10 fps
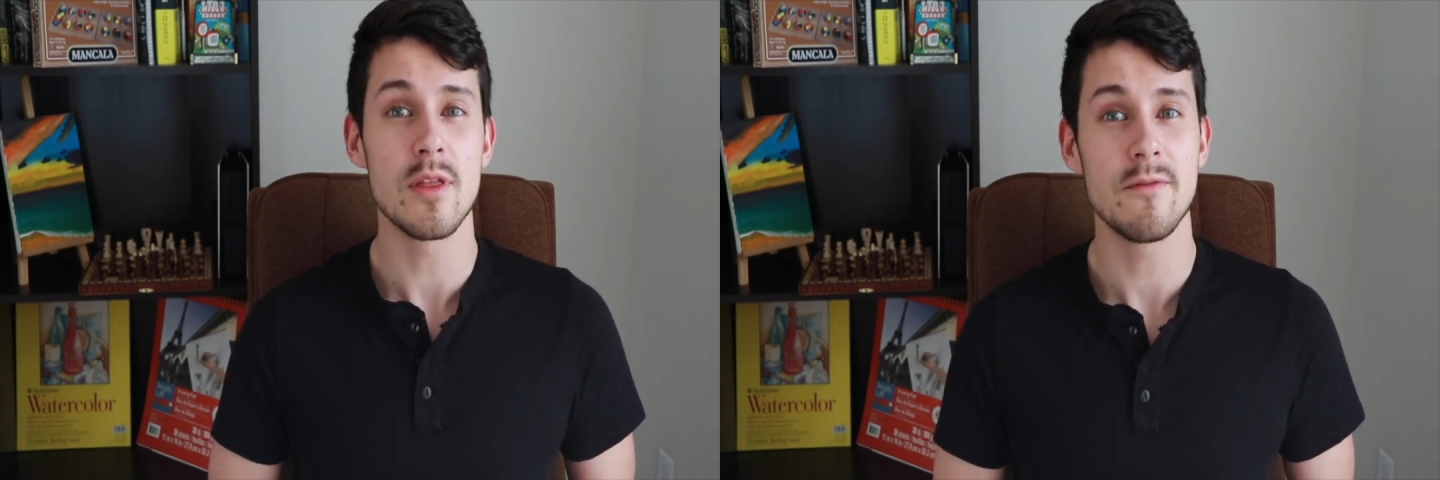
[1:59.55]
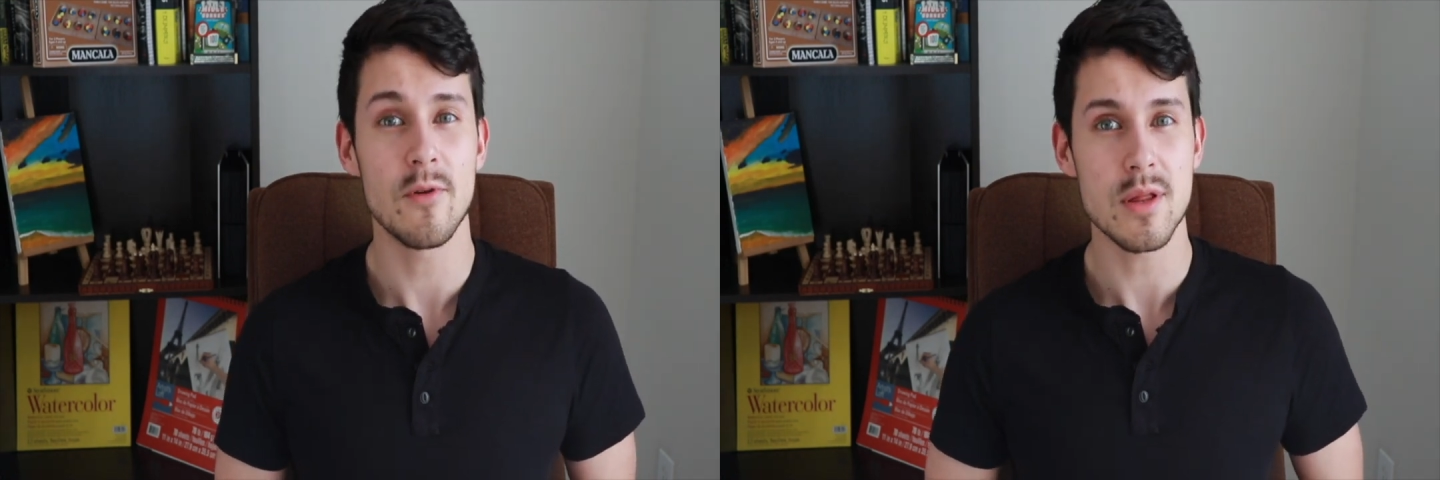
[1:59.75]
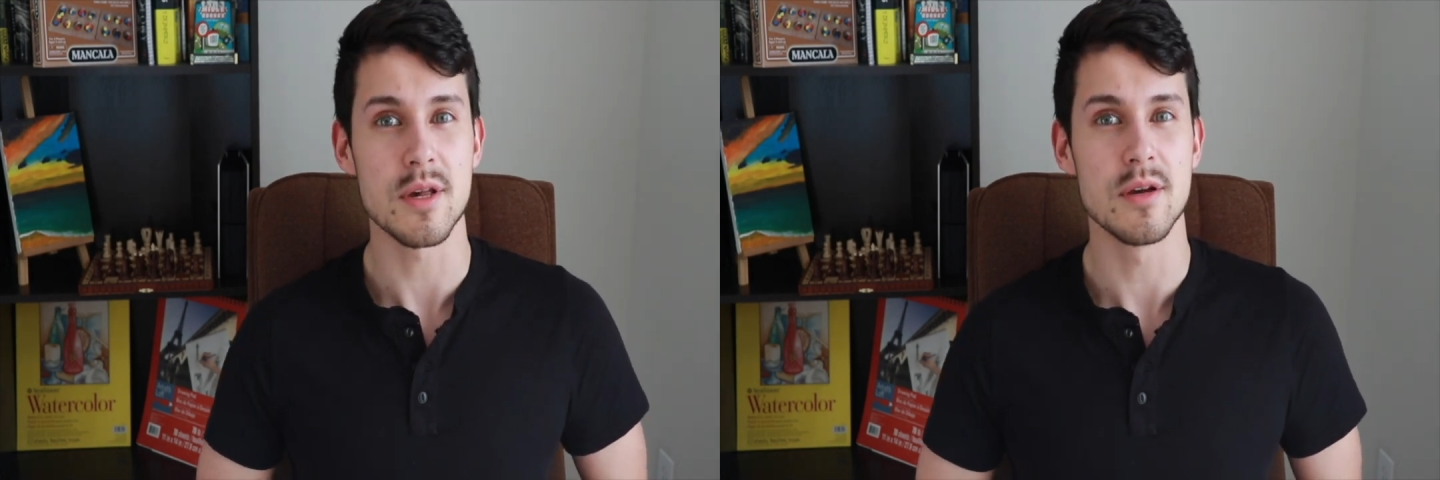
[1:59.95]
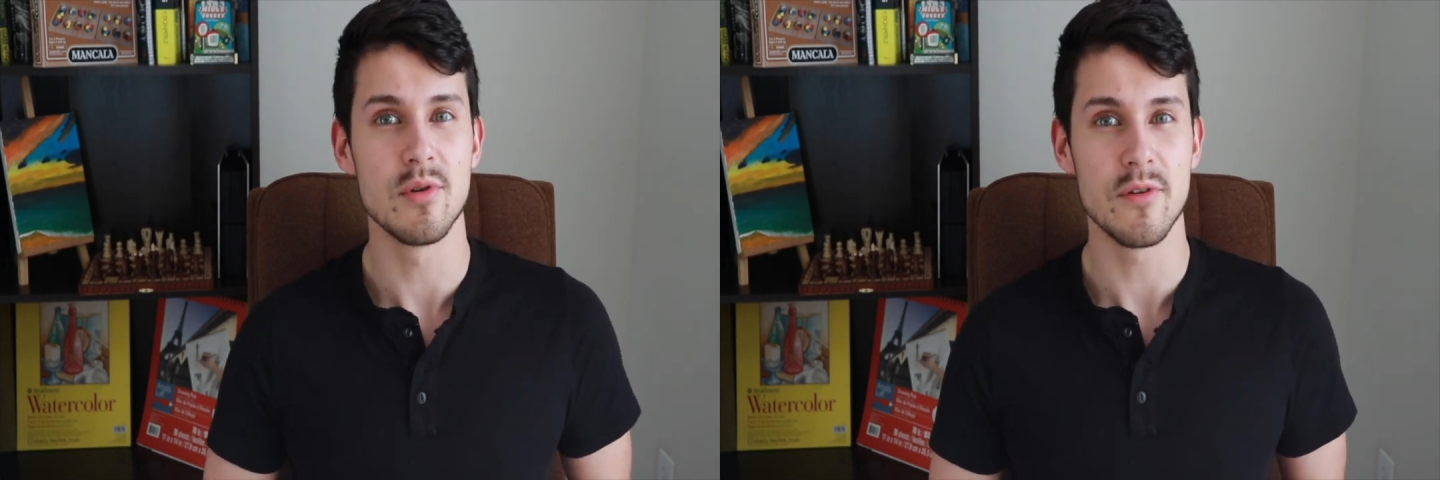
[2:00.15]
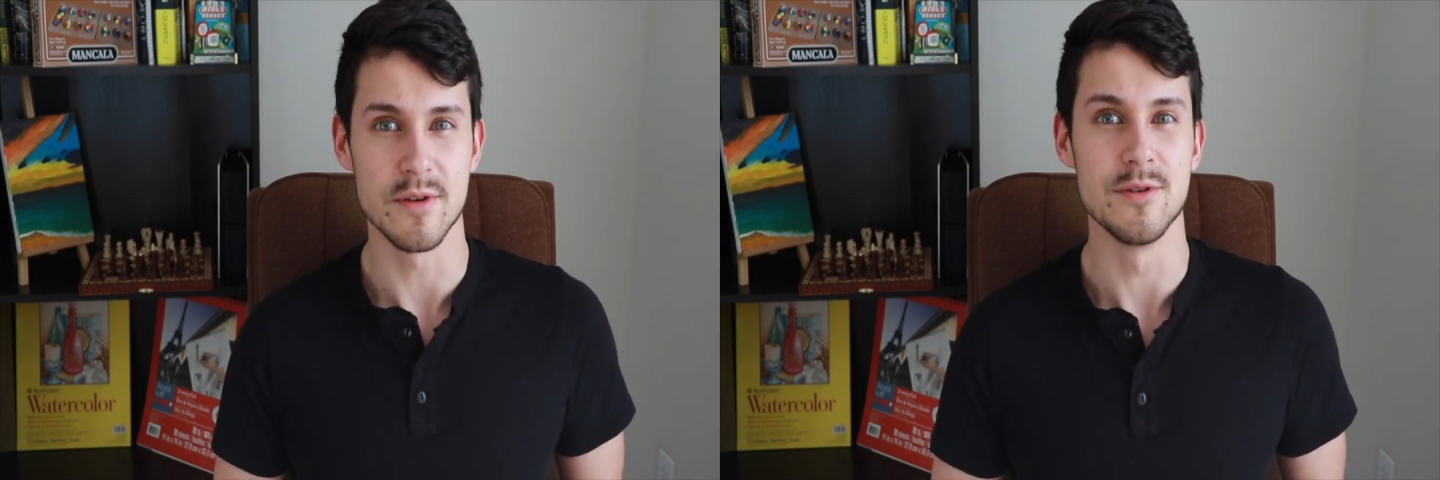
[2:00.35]
the
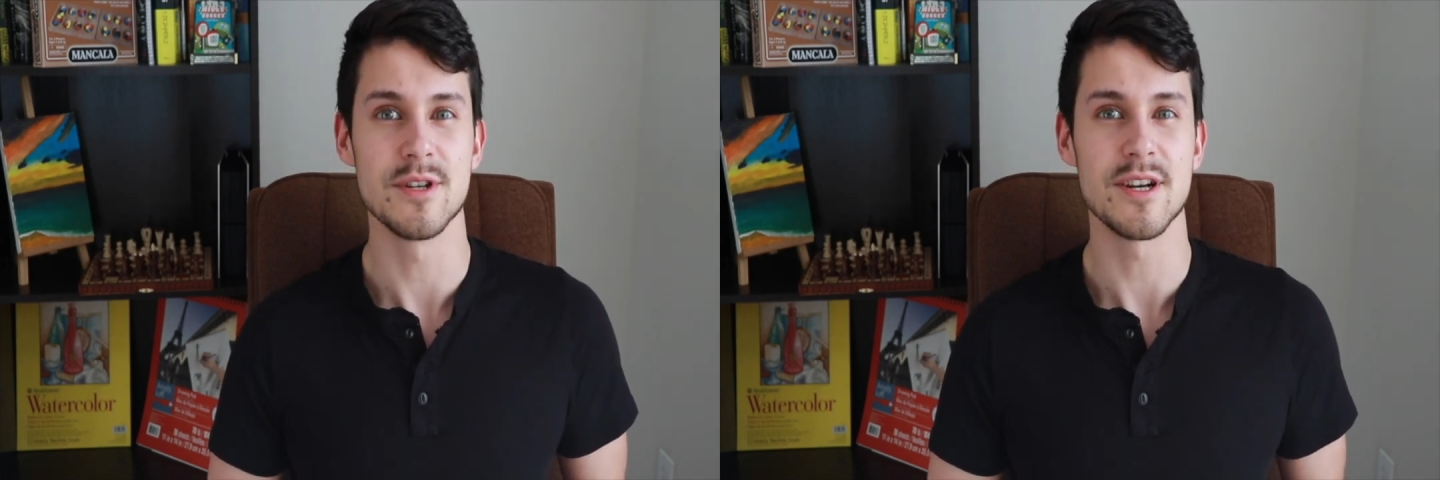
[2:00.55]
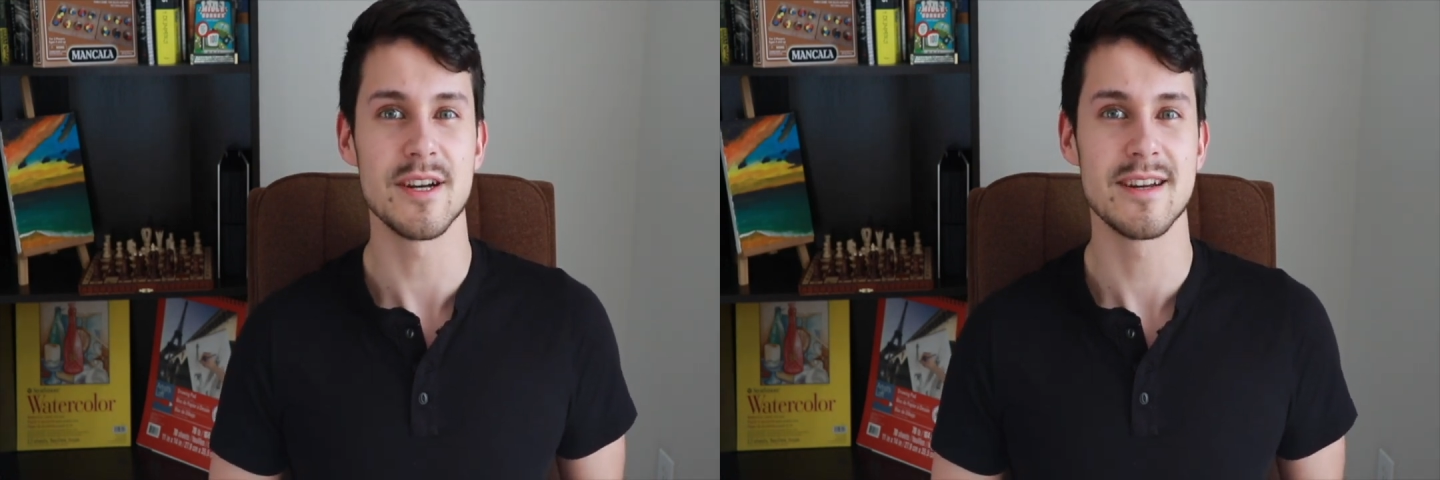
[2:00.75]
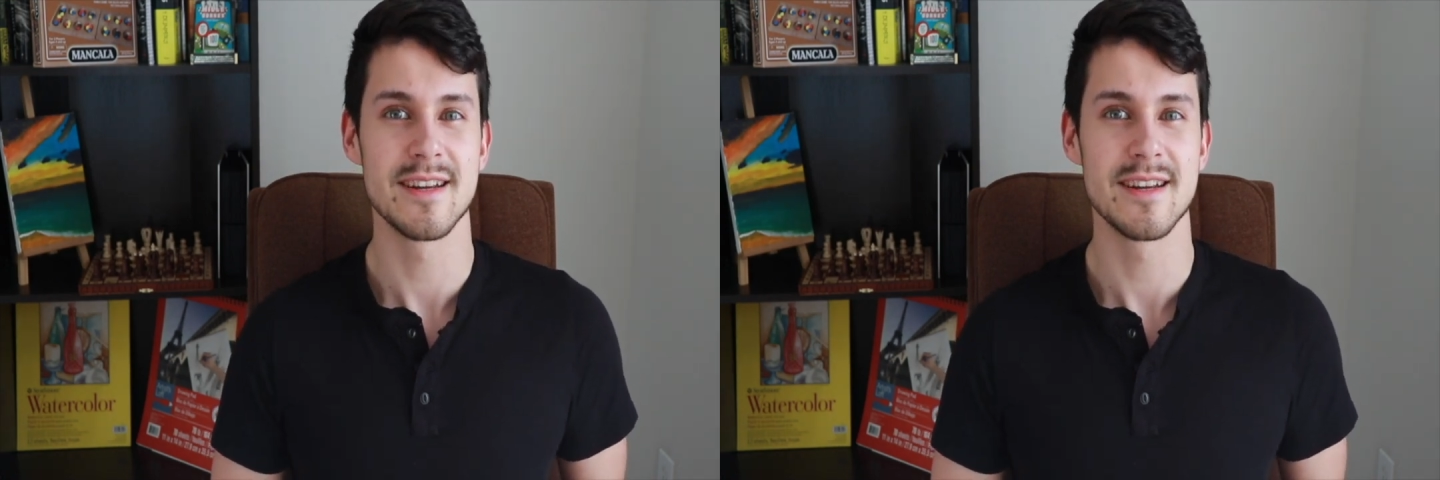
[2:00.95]
foreseeable future.